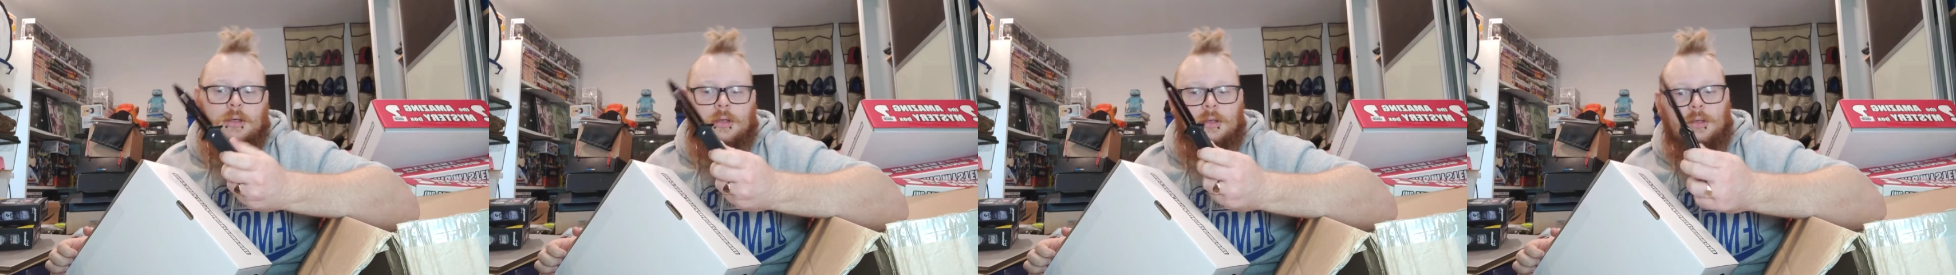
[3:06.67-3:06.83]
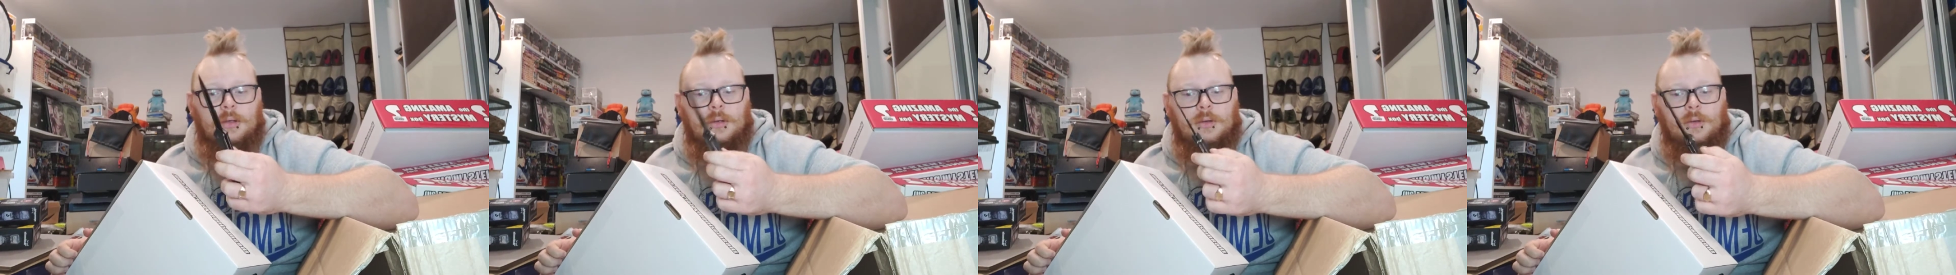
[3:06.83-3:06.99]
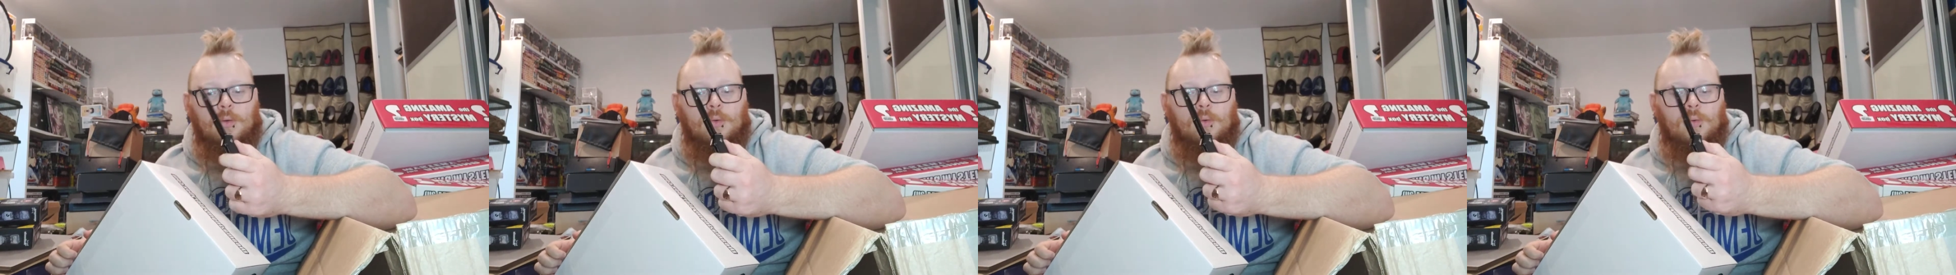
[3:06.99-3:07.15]

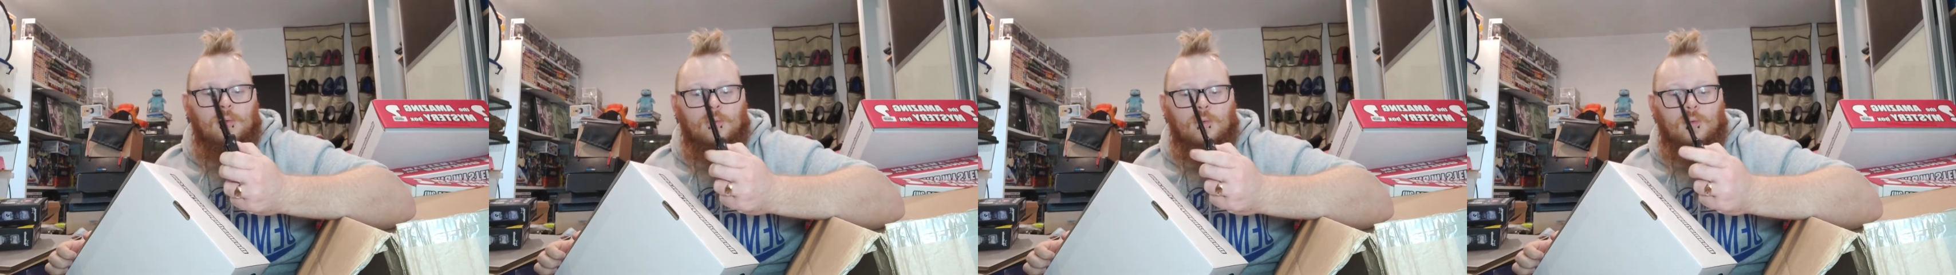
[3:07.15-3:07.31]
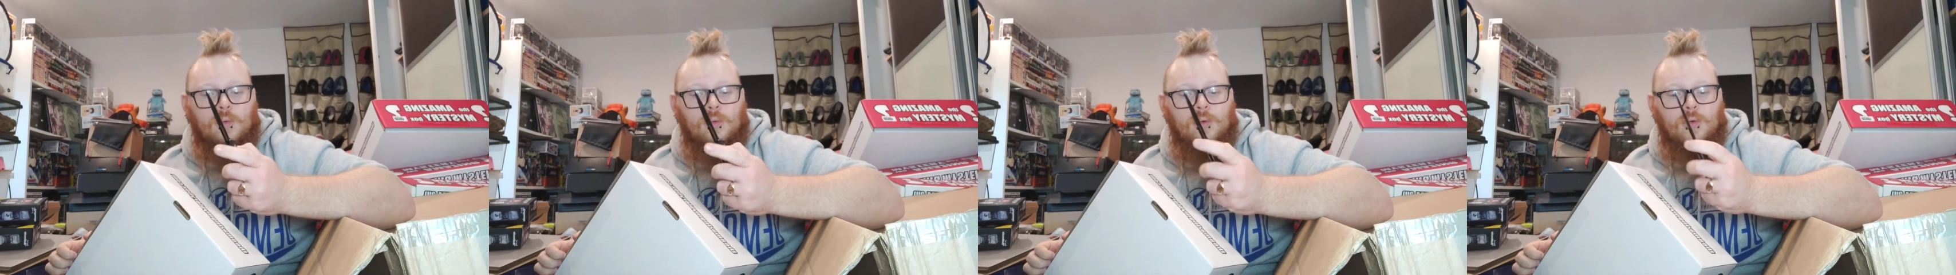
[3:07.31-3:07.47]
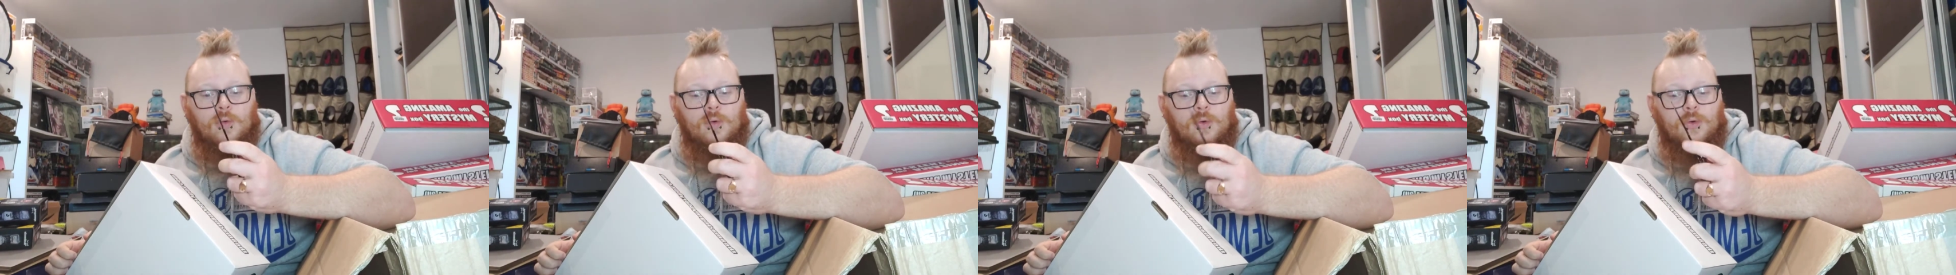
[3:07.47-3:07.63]

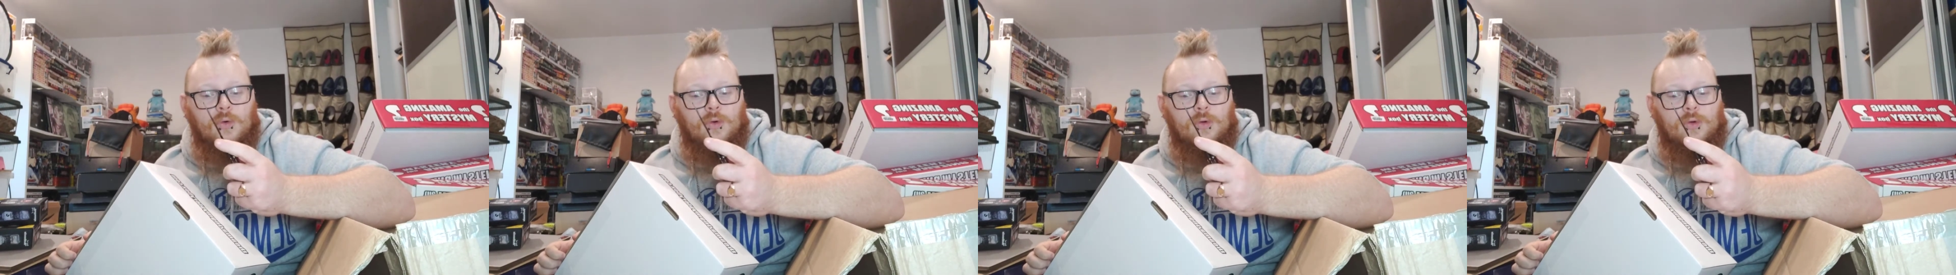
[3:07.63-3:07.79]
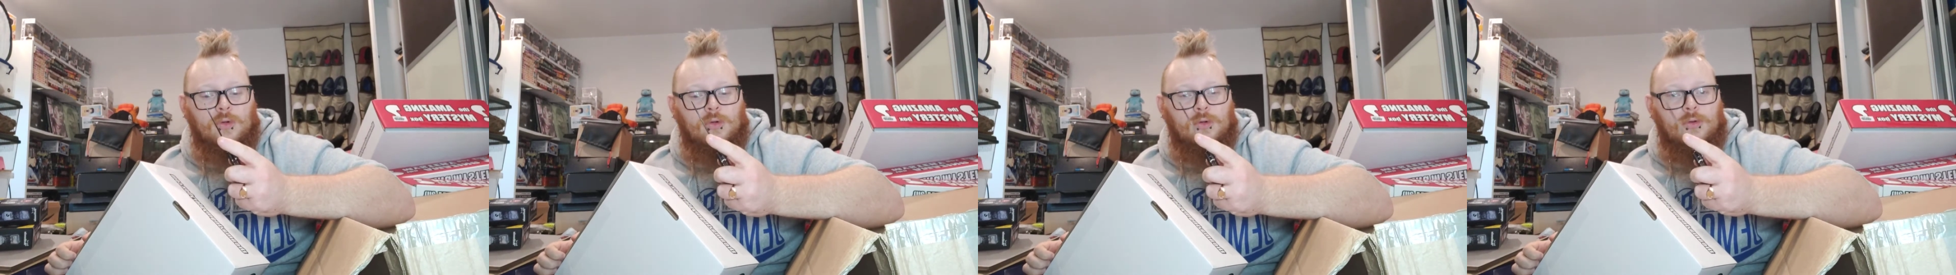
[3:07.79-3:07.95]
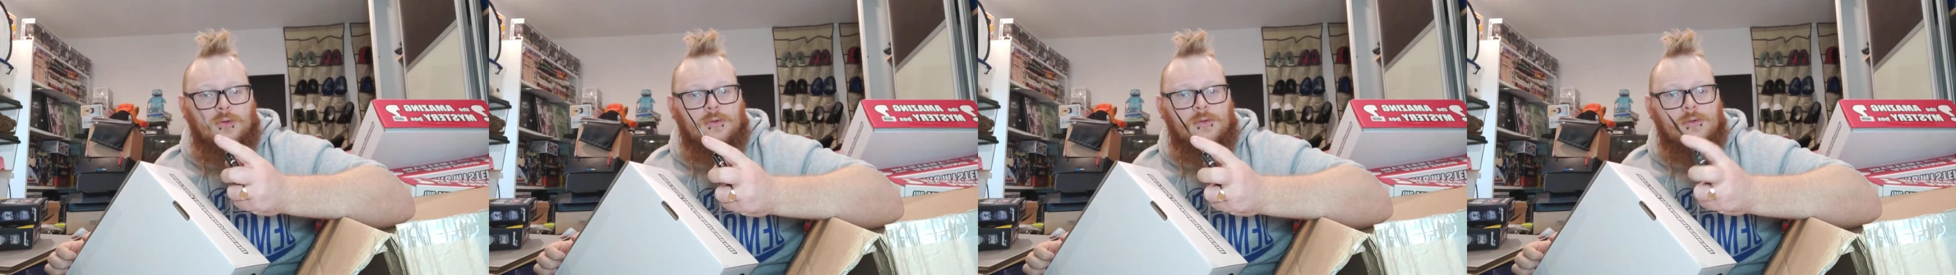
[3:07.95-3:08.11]

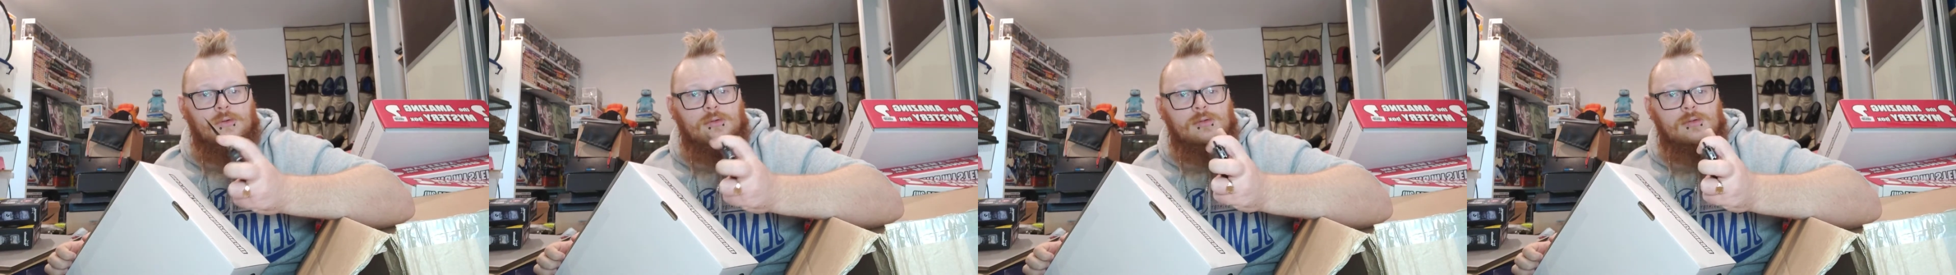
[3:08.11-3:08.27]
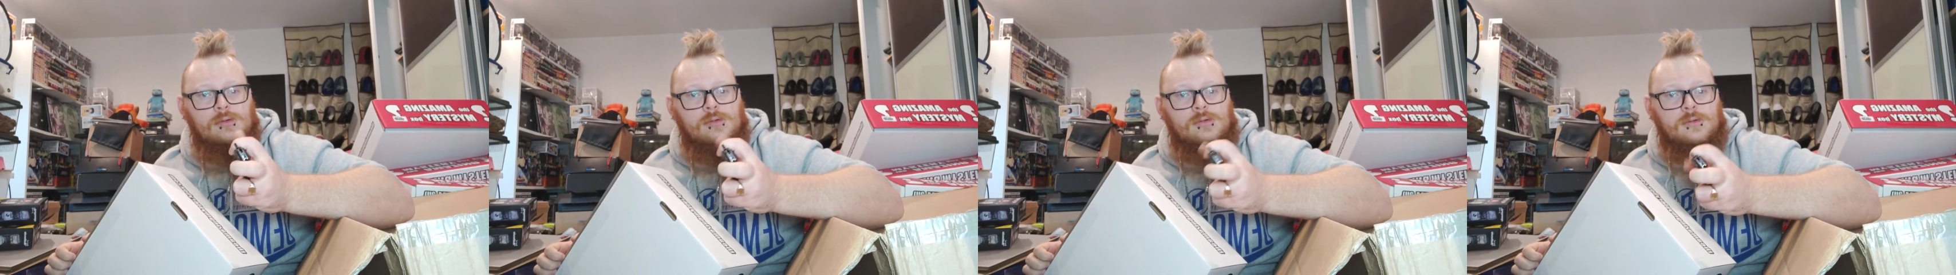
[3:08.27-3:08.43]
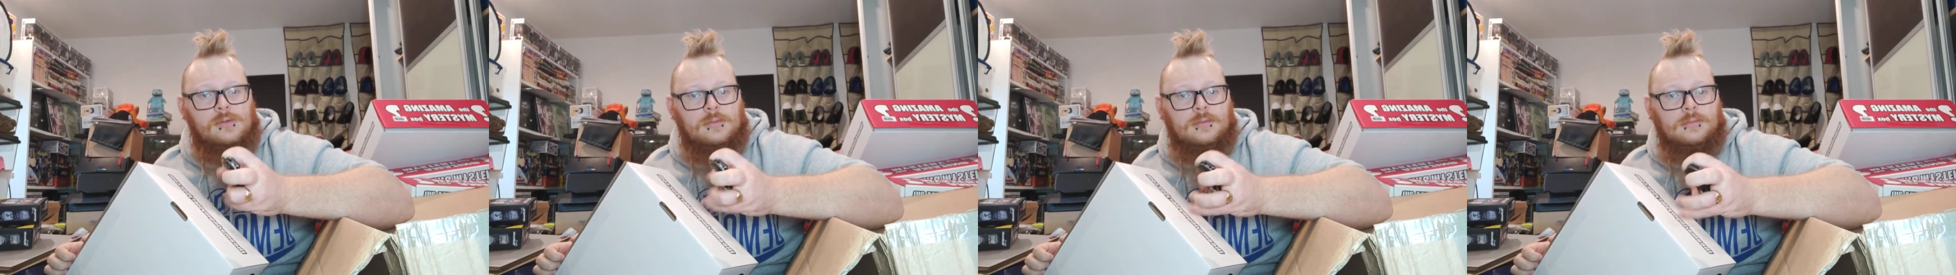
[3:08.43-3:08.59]

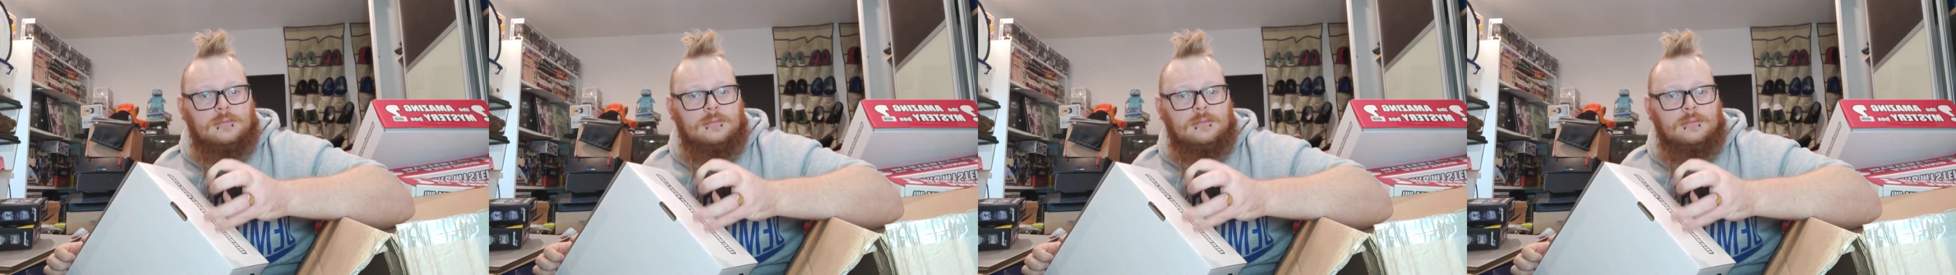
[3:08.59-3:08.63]
[no speech]